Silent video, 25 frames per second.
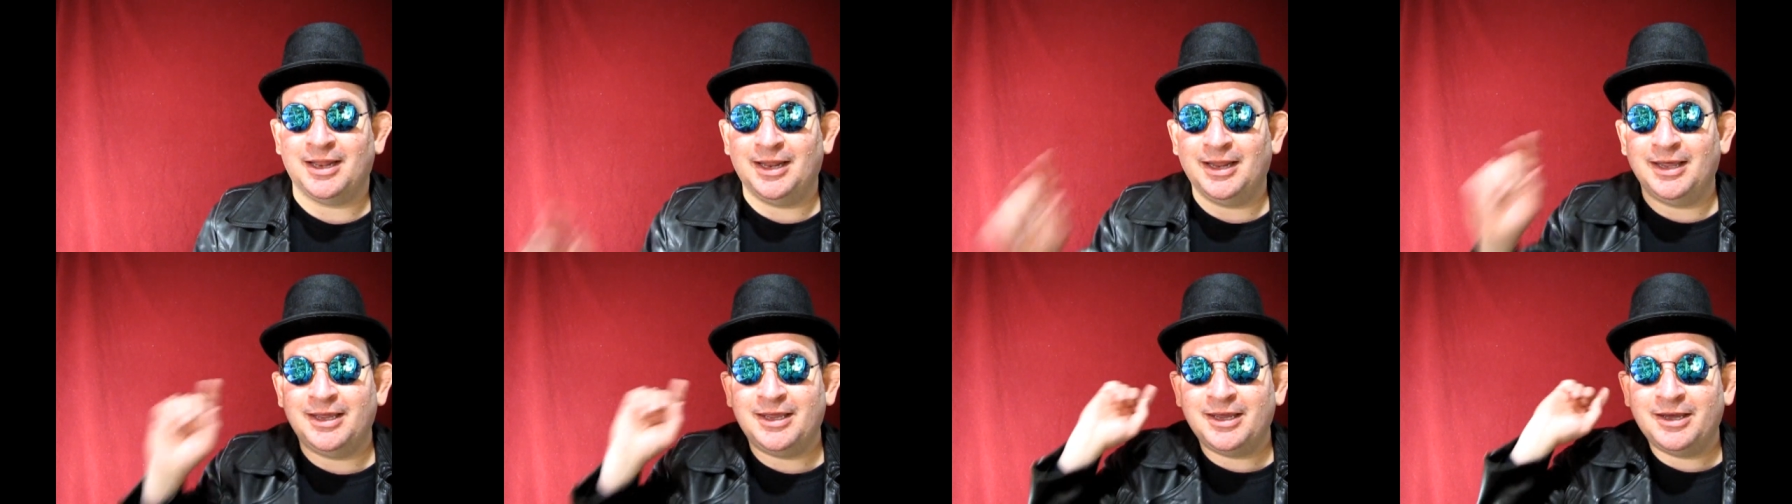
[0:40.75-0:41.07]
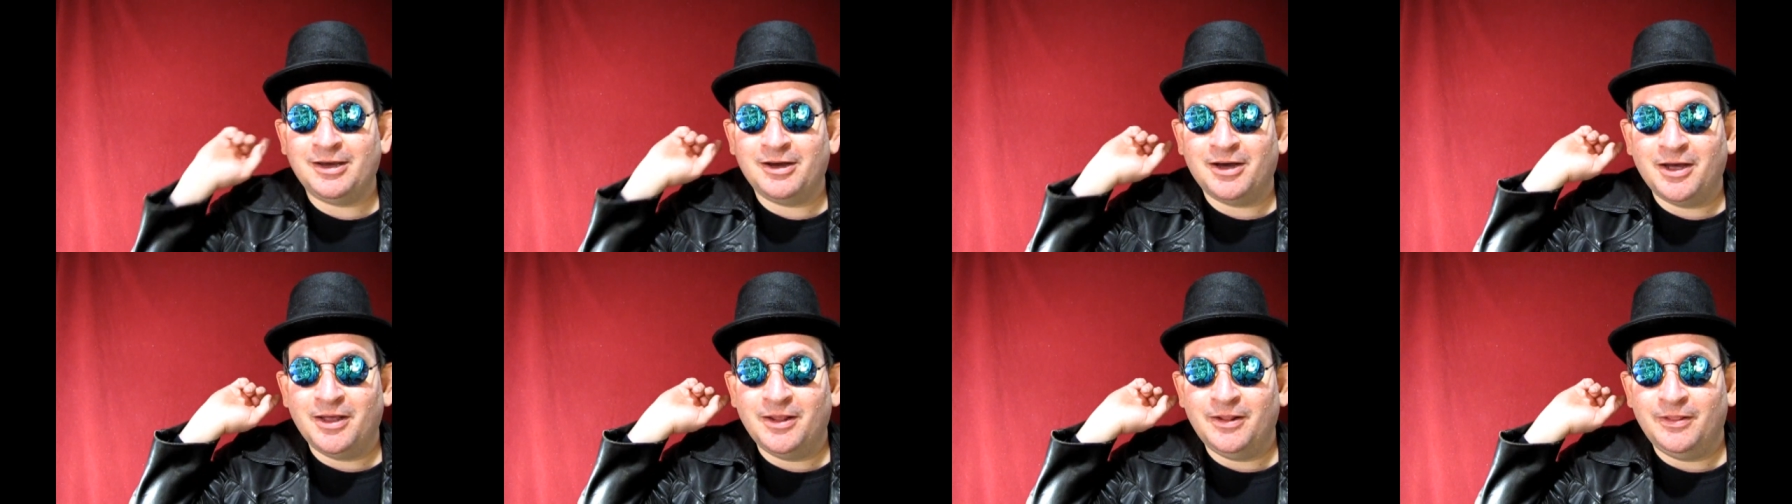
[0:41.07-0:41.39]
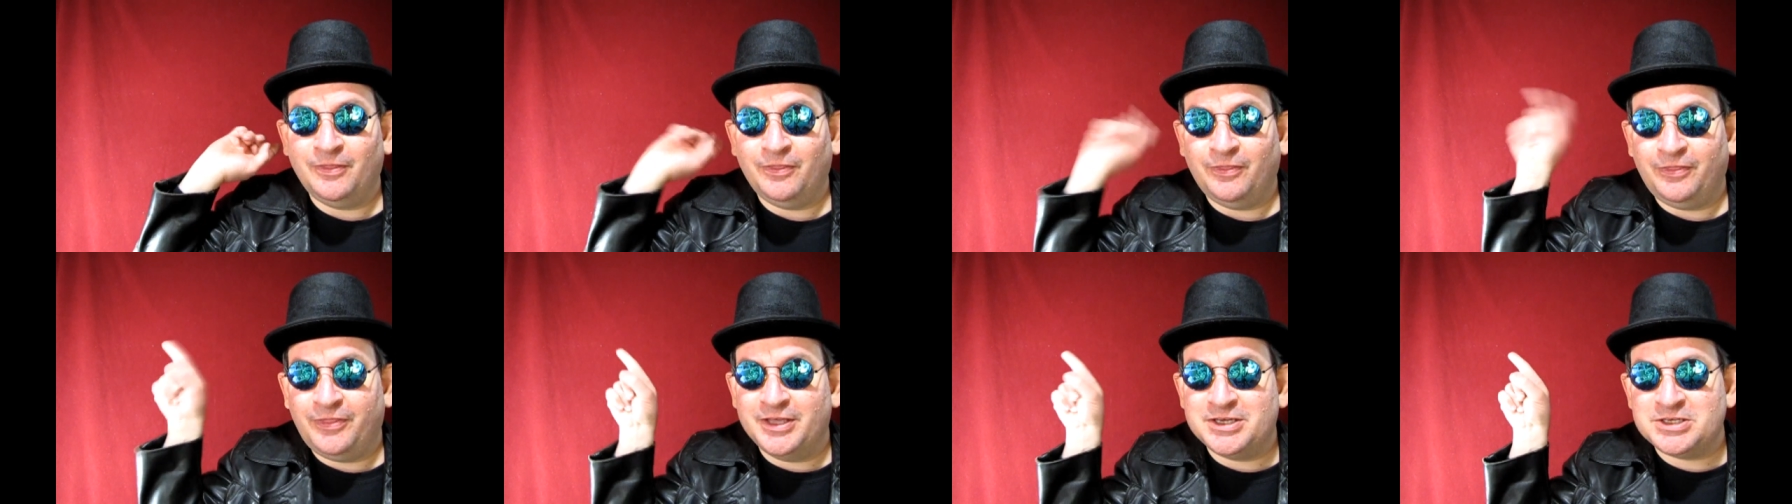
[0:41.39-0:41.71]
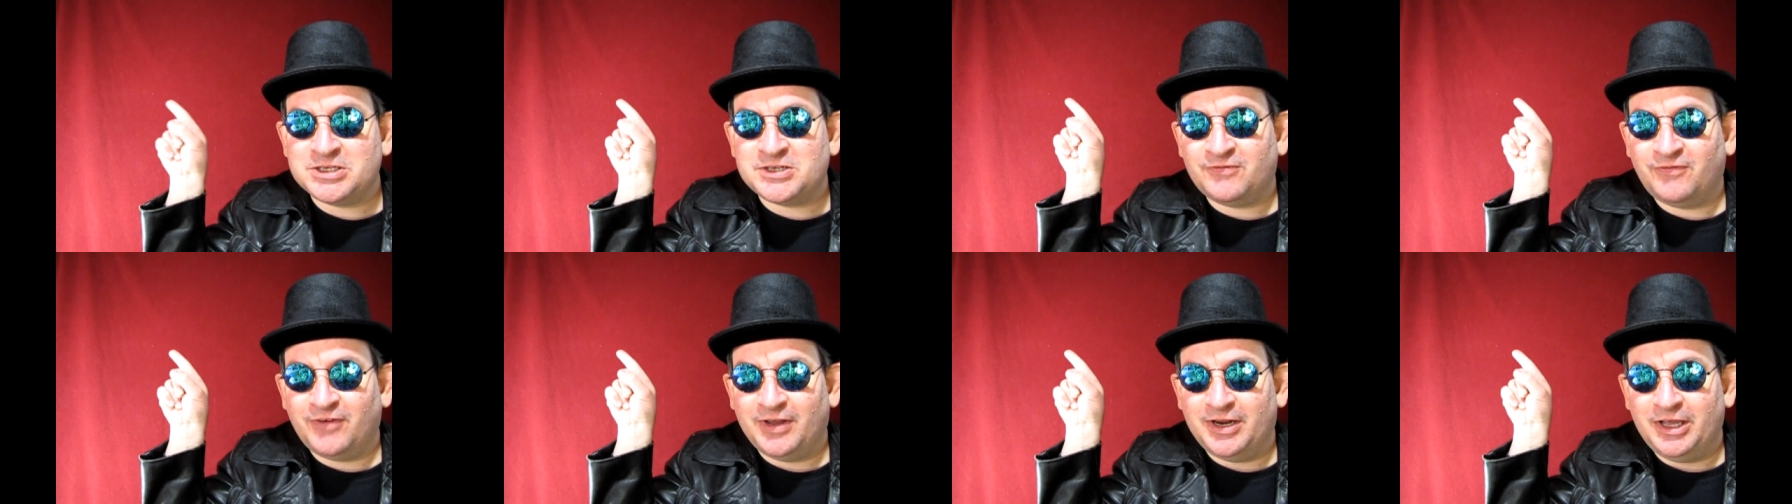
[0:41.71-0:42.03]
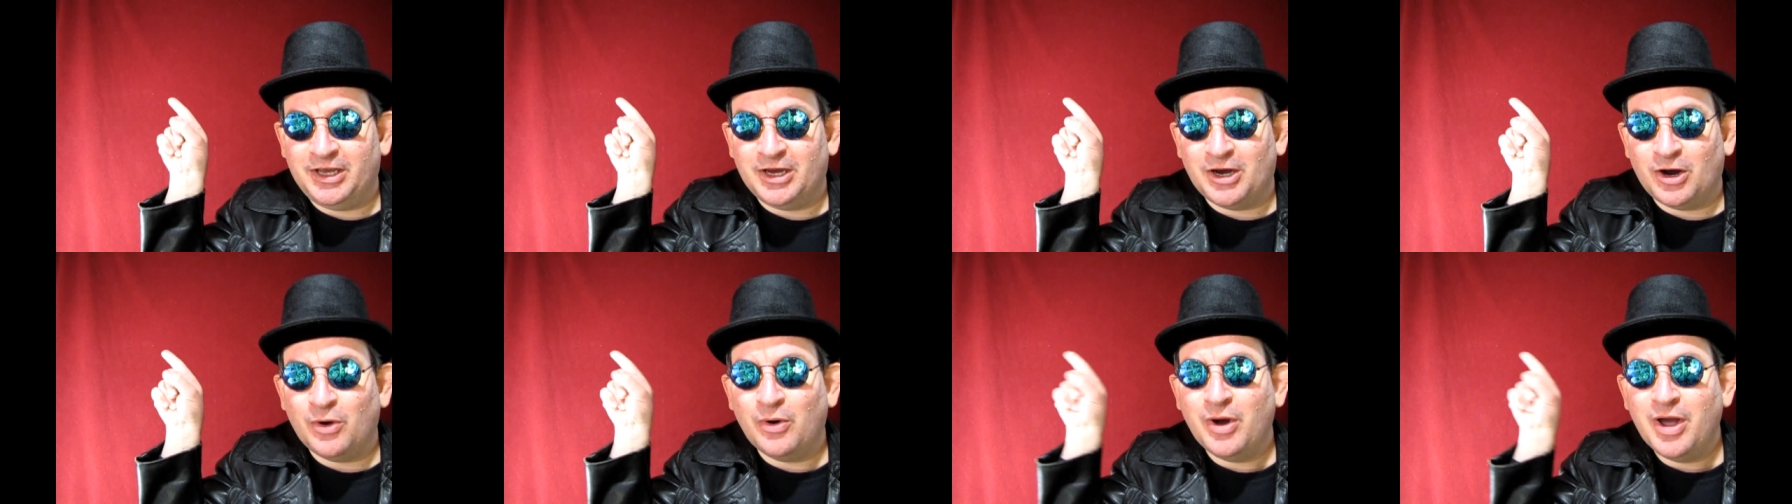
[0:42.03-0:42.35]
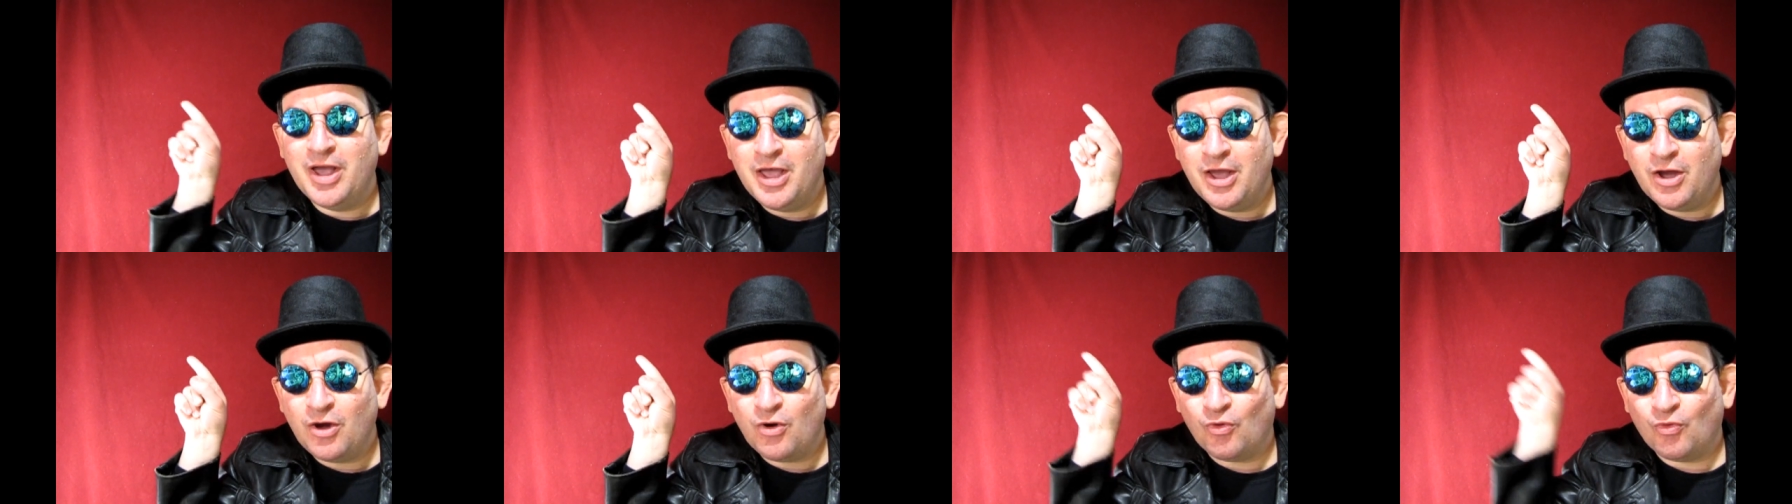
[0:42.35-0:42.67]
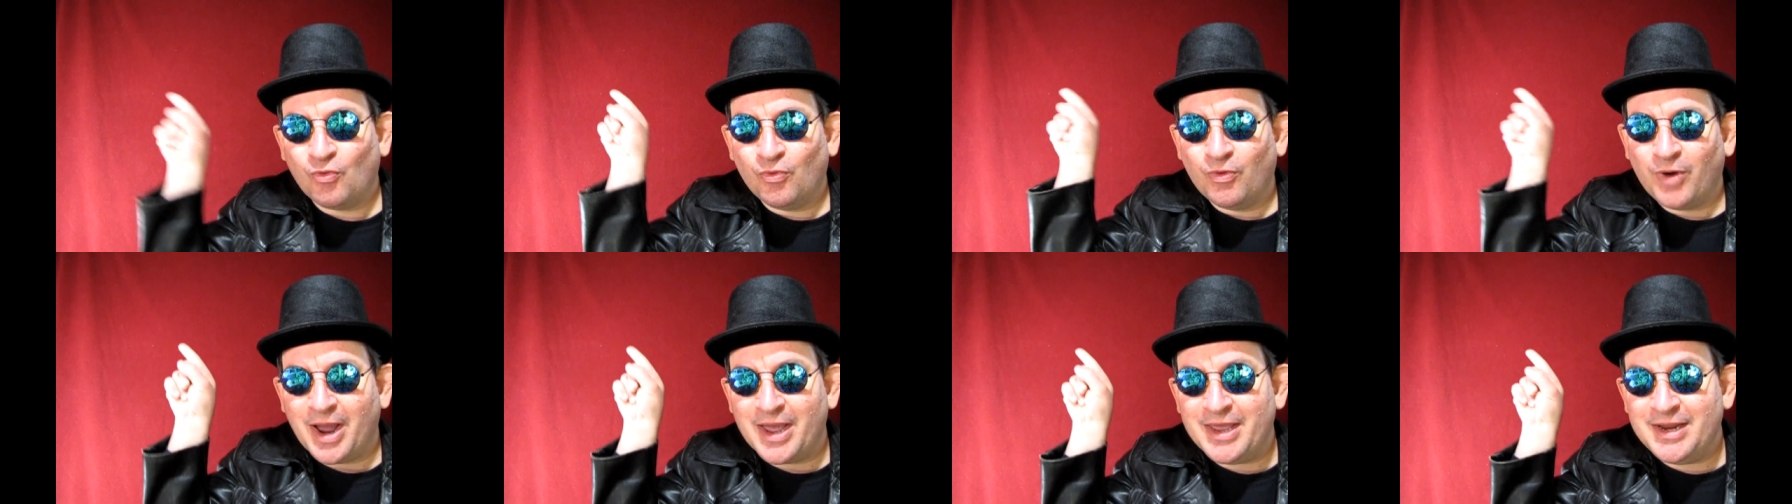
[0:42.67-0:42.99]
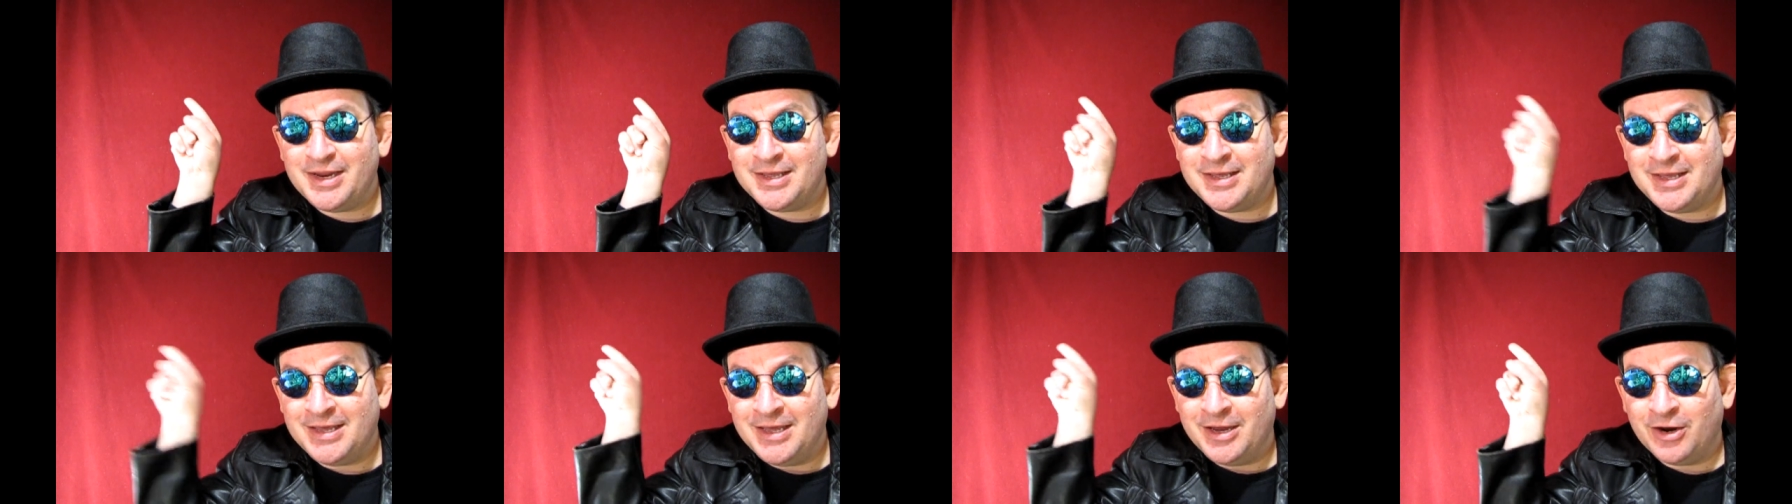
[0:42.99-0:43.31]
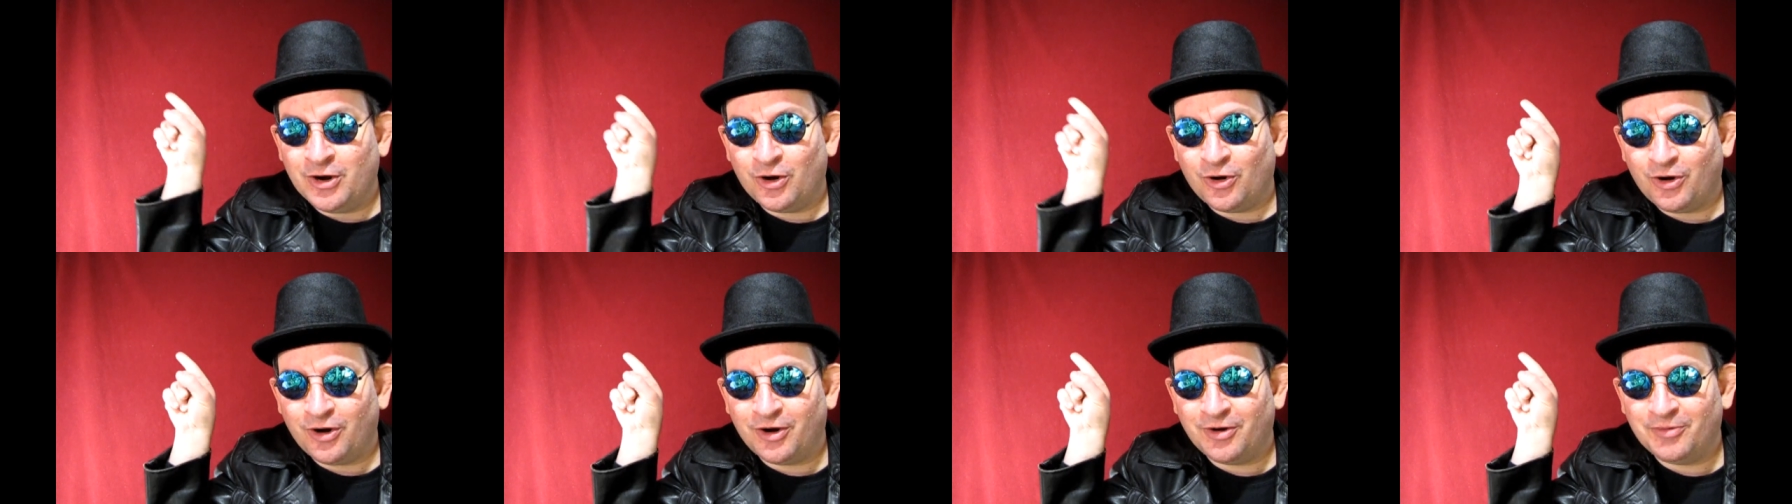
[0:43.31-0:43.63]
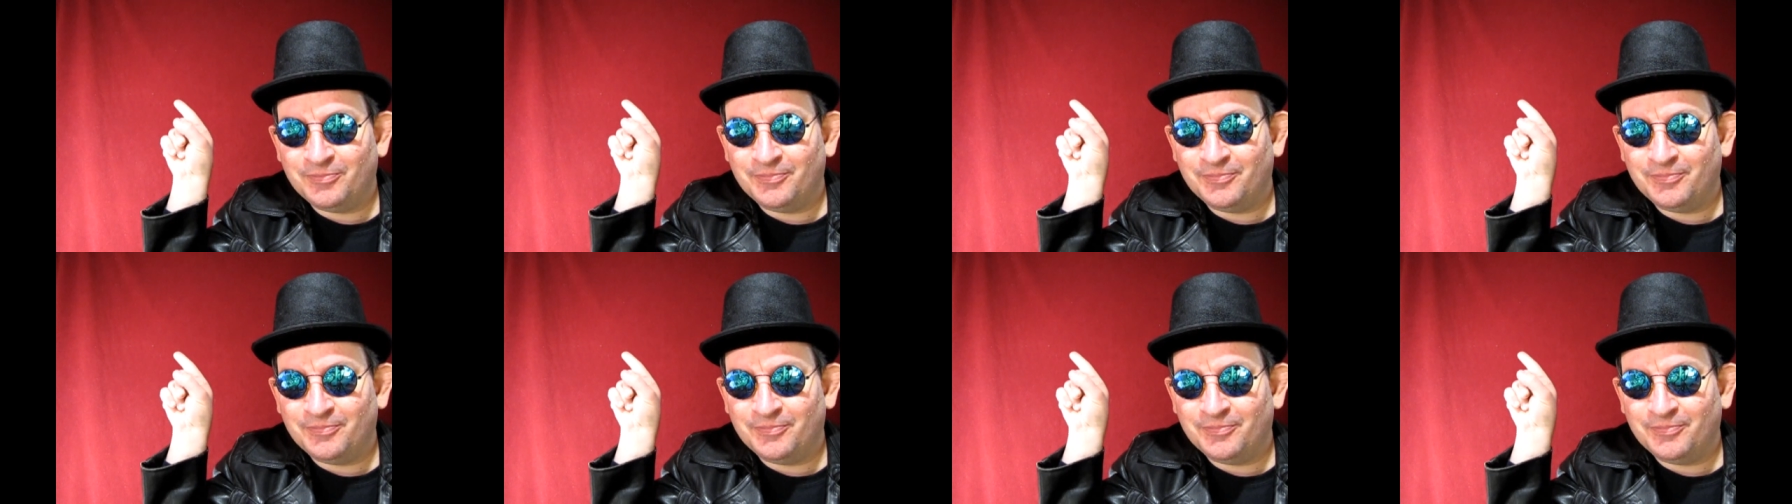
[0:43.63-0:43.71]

clicking on this video right here.